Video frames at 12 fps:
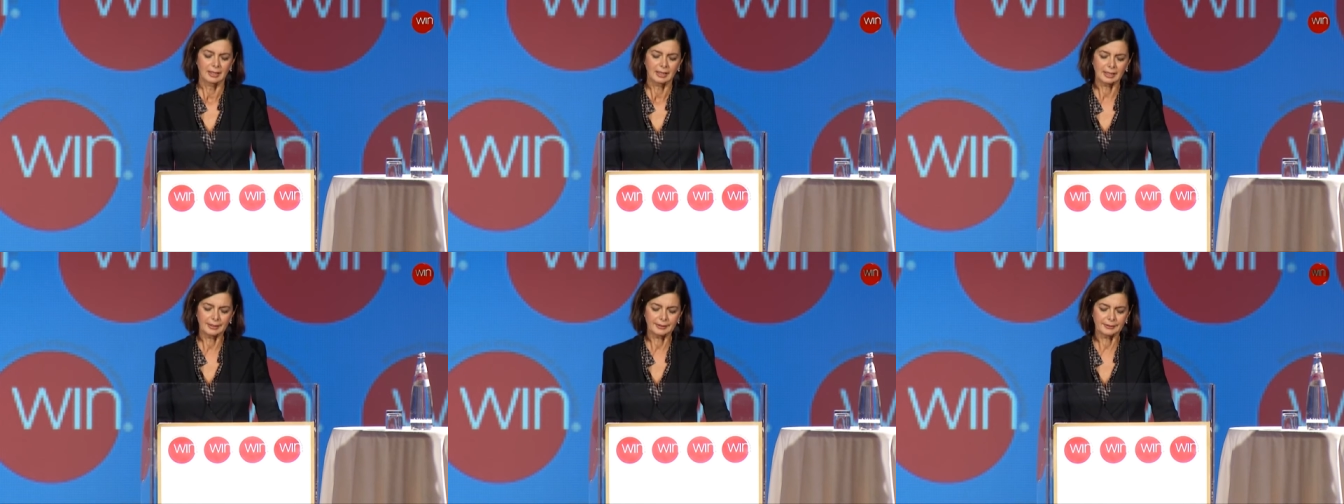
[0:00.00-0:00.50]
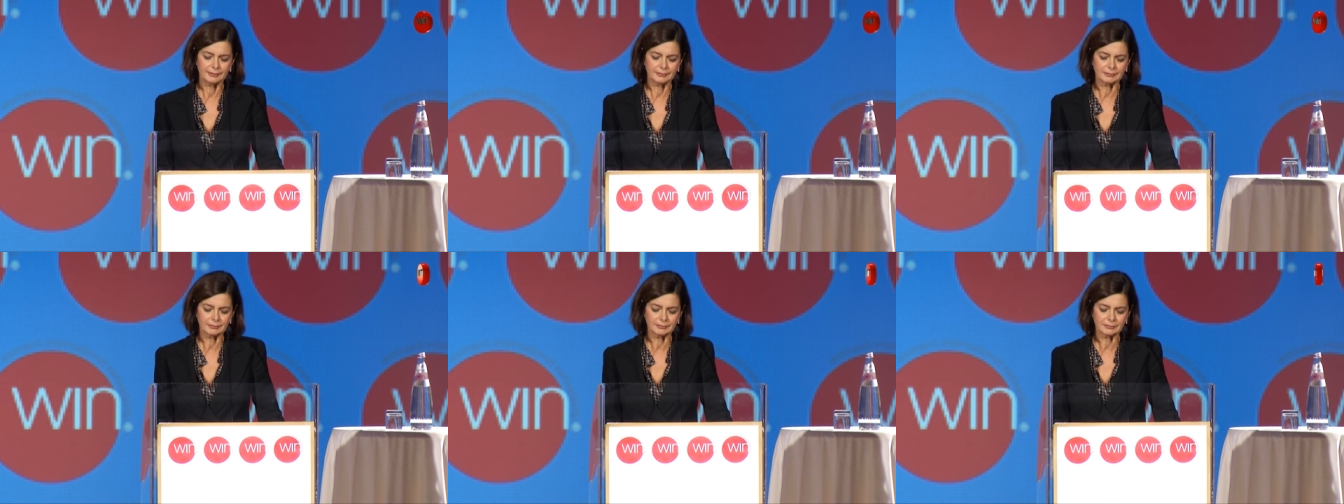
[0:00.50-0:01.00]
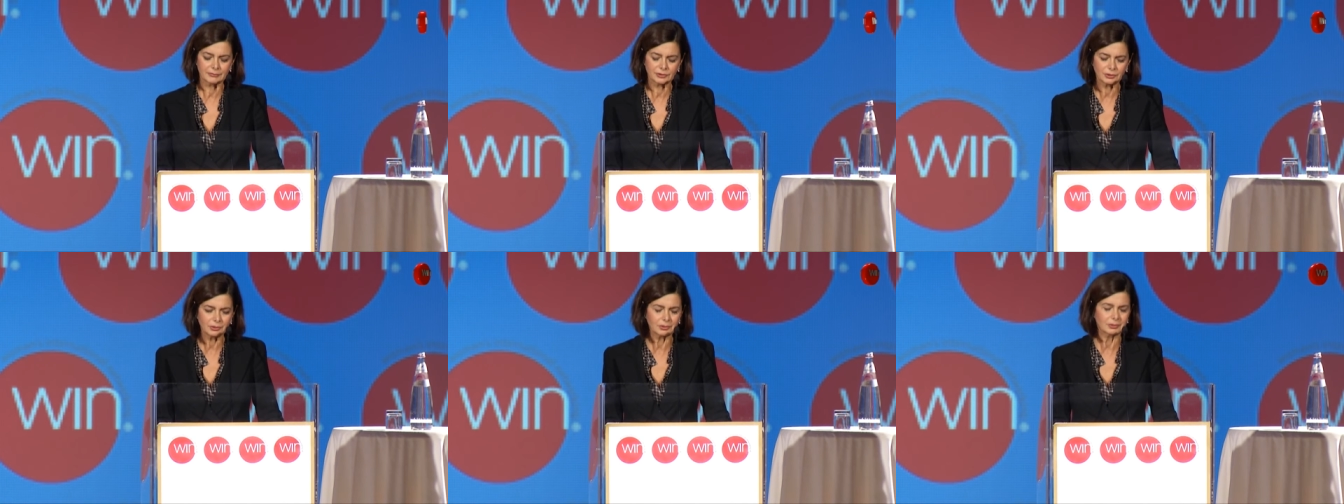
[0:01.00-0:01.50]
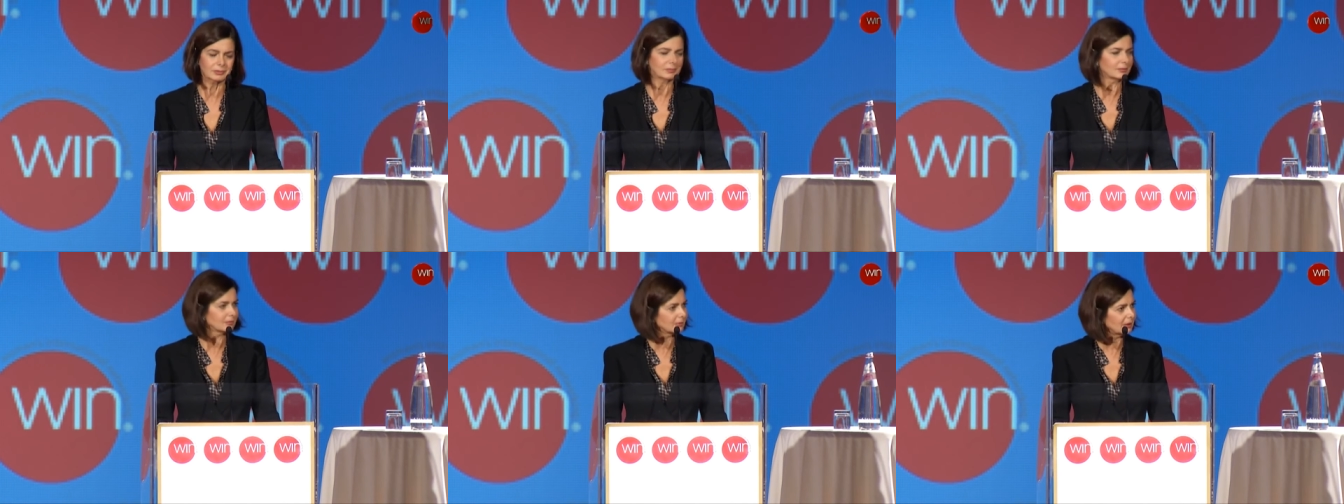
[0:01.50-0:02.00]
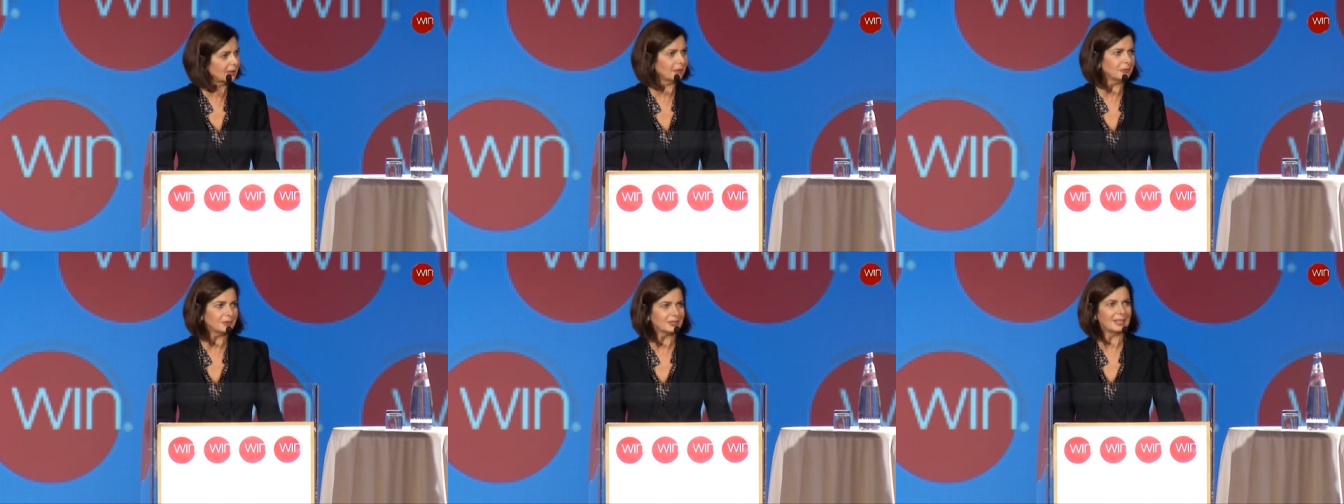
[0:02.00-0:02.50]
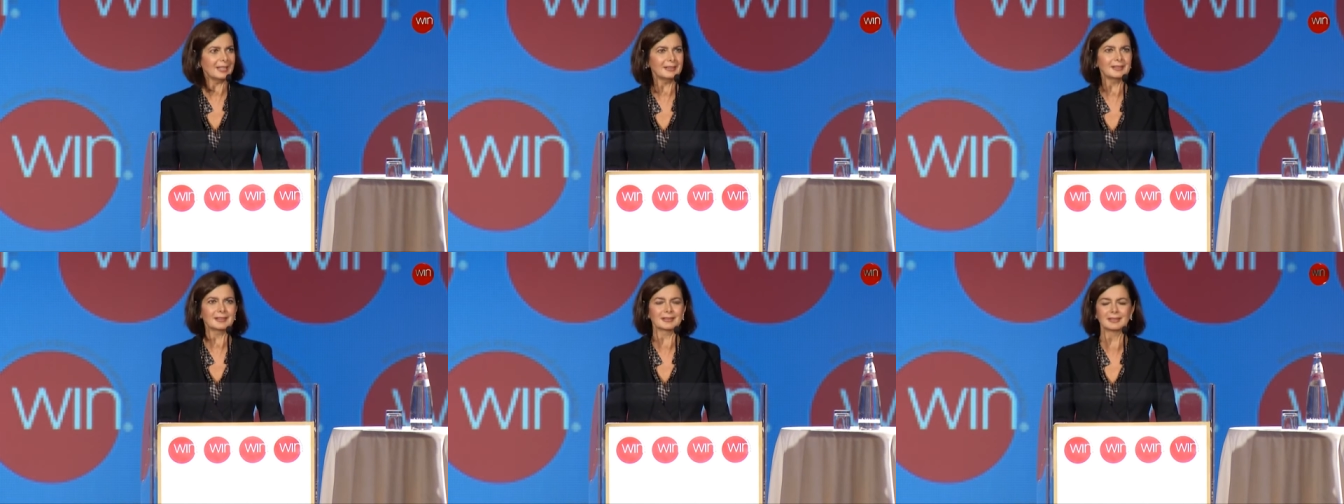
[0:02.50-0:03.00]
And so I was like,